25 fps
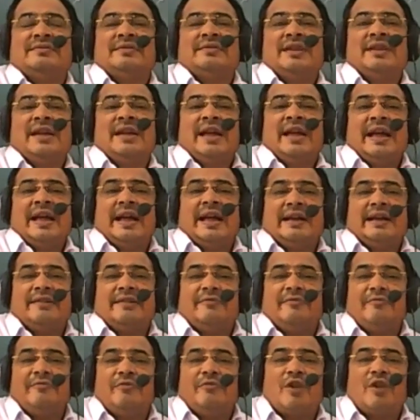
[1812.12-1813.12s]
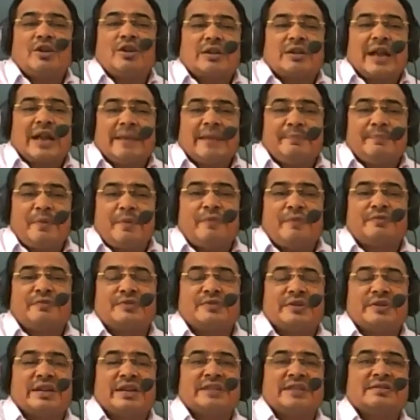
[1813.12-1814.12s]
And what type of
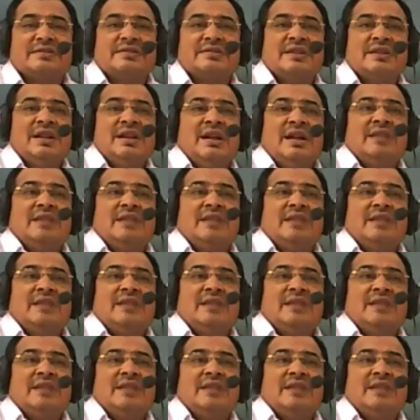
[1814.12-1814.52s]
stress?